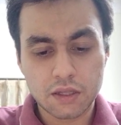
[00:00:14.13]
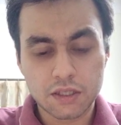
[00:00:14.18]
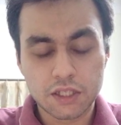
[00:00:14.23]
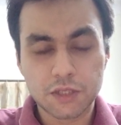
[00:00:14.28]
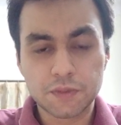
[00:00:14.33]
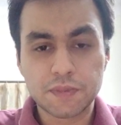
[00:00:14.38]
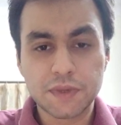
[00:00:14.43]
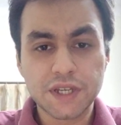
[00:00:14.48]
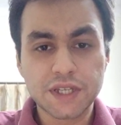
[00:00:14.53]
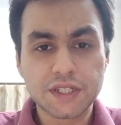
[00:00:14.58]

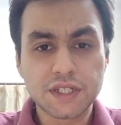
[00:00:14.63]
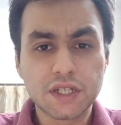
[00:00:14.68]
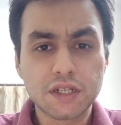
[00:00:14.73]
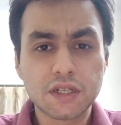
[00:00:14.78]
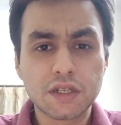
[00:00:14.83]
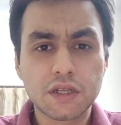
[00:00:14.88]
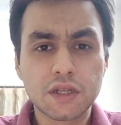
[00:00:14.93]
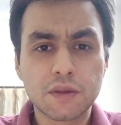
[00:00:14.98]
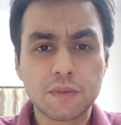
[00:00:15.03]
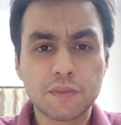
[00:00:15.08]
This
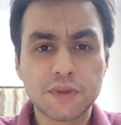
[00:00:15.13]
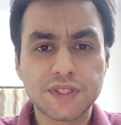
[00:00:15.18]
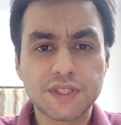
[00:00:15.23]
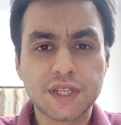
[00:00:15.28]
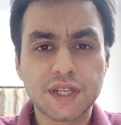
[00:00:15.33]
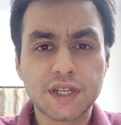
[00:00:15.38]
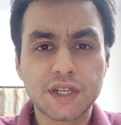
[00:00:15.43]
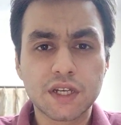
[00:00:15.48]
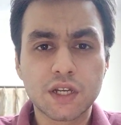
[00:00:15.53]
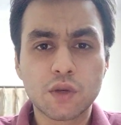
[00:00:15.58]
patient
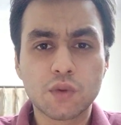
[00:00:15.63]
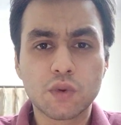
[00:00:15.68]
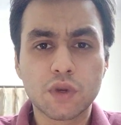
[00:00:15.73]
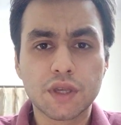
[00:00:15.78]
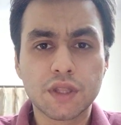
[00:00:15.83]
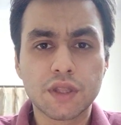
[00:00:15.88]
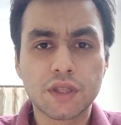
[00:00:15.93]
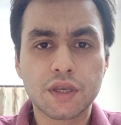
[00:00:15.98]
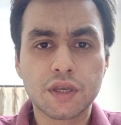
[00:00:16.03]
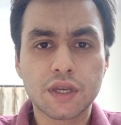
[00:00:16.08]
presented
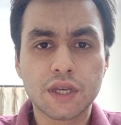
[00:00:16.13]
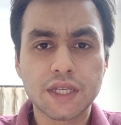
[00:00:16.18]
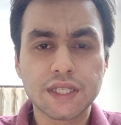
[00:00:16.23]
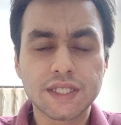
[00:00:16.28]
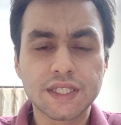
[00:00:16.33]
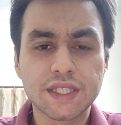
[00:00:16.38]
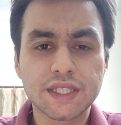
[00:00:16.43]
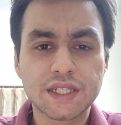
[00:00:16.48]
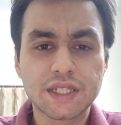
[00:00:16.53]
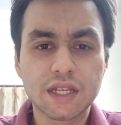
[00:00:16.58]
with a
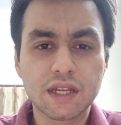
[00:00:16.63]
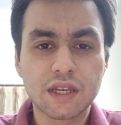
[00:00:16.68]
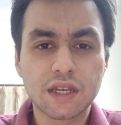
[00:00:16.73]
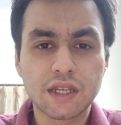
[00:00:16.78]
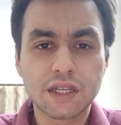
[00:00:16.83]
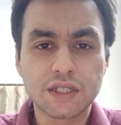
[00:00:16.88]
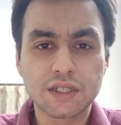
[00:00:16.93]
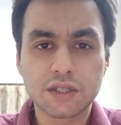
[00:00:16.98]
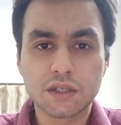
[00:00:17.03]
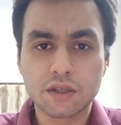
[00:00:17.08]
cystic
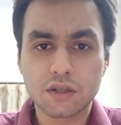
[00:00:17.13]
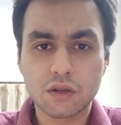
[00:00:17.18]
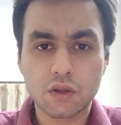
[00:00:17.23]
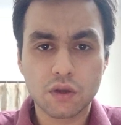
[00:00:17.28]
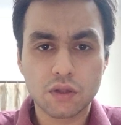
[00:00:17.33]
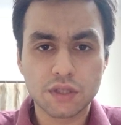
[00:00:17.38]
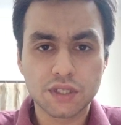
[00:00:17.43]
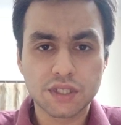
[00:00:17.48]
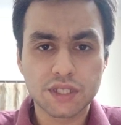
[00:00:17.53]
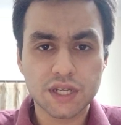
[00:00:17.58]
lesion
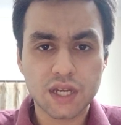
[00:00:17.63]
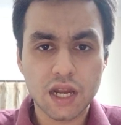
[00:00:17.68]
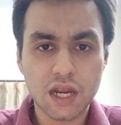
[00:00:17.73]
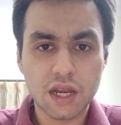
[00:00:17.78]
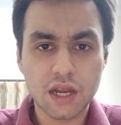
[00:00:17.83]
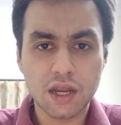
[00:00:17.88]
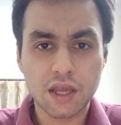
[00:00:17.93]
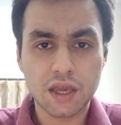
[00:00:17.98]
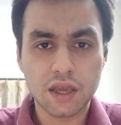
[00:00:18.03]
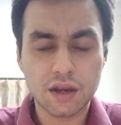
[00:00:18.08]
on the
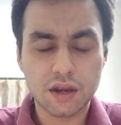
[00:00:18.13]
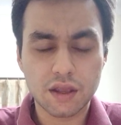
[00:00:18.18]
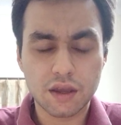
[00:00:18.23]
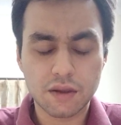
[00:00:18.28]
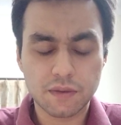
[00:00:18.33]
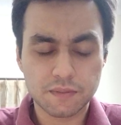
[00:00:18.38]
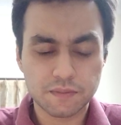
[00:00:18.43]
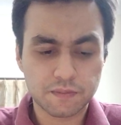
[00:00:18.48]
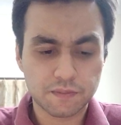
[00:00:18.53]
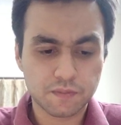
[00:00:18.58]
genital area
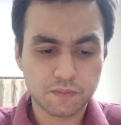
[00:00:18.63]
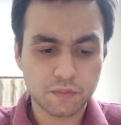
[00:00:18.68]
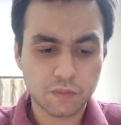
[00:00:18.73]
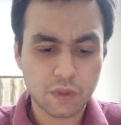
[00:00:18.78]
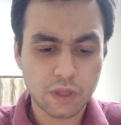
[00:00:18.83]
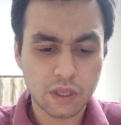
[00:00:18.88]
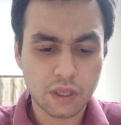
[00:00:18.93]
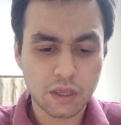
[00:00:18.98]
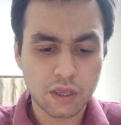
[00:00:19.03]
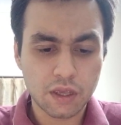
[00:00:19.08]

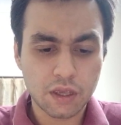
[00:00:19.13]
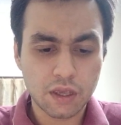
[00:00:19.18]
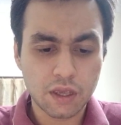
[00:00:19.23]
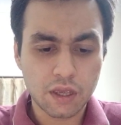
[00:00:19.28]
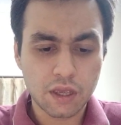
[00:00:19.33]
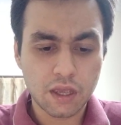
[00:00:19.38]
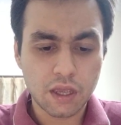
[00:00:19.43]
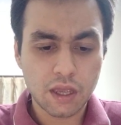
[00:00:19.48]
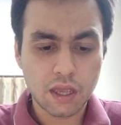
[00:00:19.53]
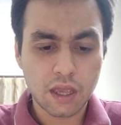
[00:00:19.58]

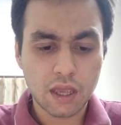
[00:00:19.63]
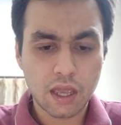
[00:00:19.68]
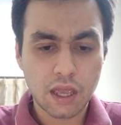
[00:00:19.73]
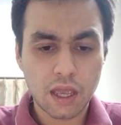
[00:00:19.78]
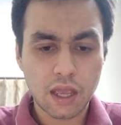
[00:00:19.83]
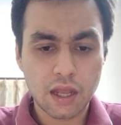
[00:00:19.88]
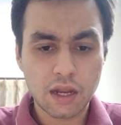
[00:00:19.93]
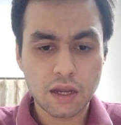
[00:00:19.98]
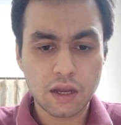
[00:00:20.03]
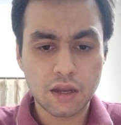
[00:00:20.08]

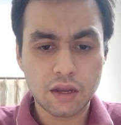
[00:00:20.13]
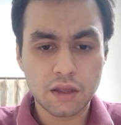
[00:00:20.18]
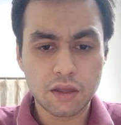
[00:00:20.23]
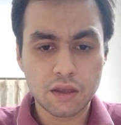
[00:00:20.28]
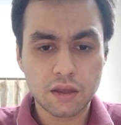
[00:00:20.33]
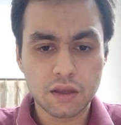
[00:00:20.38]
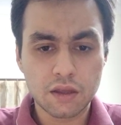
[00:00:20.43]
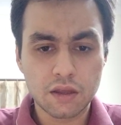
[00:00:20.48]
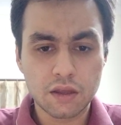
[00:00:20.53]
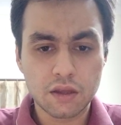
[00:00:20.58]

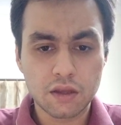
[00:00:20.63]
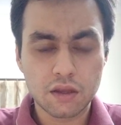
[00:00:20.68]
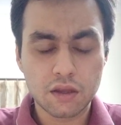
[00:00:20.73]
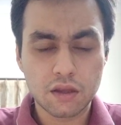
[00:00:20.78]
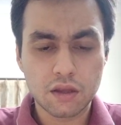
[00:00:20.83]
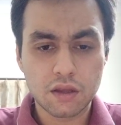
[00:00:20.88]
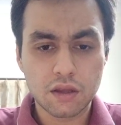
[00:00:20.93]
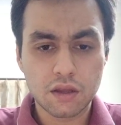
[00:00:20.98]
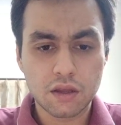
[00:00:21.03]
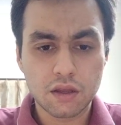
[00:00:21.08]
and
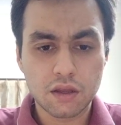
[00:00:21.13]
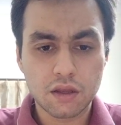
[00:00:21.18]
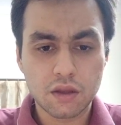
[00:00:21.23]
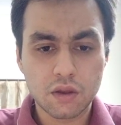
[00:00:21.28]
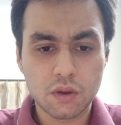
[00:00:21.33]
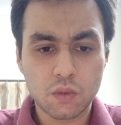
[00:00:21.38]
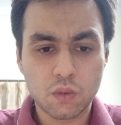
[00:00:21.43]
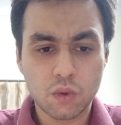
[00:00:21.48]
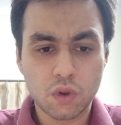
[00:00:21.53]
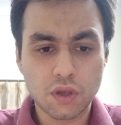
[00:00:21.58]

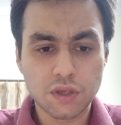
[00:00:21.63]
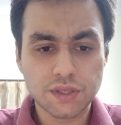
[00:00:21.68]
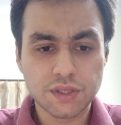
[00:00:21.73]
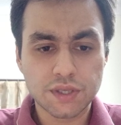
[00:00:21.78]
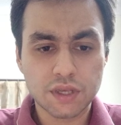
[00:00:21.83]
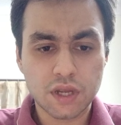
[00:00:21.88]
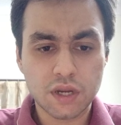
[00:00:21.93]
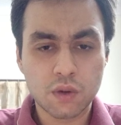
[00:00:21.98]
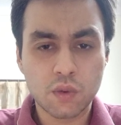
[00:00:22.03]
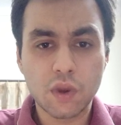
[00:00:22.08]

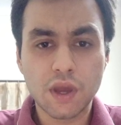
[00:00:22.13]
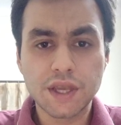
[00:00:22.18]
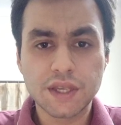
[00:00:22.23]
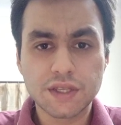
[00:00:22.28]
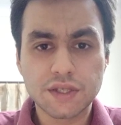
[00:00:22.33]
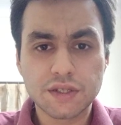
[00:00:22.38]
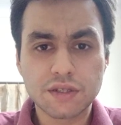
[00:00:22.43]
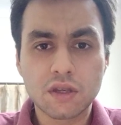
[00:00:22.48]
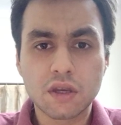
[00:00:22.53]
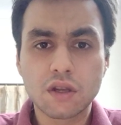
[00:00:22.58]
was
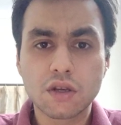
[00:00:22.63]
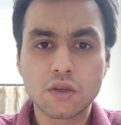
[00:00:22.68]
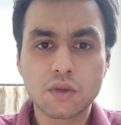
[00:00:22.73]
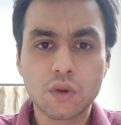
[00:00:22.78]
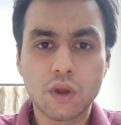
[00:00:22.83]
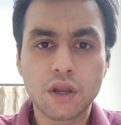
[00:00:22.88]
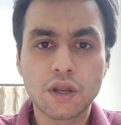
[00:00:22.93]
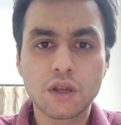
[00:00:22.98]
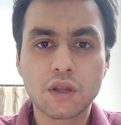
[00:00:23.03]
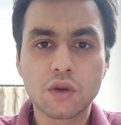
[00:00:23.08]
advised
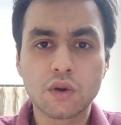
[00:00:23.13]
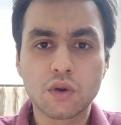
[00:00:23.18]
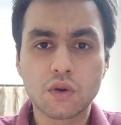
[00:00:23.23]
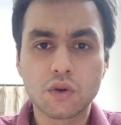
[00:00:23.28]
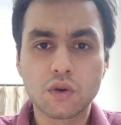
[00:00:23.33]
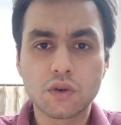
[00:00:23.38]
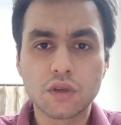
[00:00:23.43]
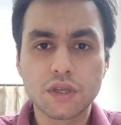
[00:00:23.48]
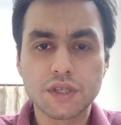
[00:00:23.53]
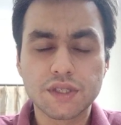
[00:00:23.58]
to
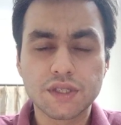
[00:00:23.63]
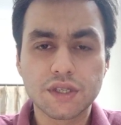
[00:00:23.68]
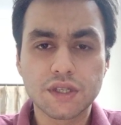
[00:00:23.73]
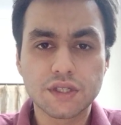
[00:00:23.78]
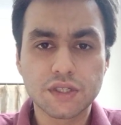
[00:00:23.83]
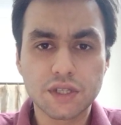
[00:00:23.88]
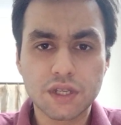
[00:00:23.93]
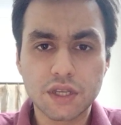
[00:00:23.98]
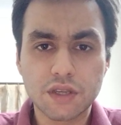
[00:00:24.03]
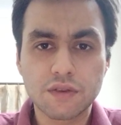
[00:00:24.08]
undergo
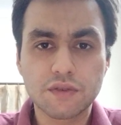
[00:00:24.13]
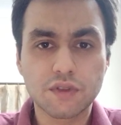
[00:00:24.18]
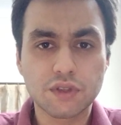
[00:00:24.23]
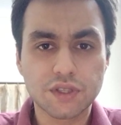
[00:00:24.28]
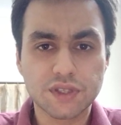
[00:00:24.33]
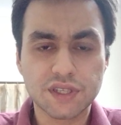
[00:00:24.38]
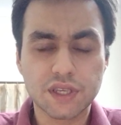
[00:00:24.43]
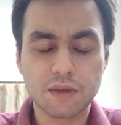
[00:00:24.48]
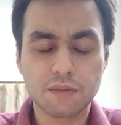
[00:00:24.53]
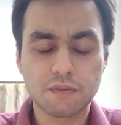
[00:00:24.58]
surgery for
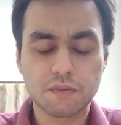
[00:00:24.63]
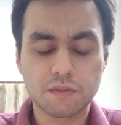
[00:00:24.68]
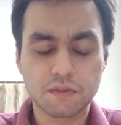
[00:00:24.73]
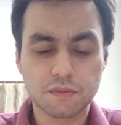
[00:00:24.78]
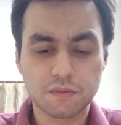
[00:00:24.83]
the same.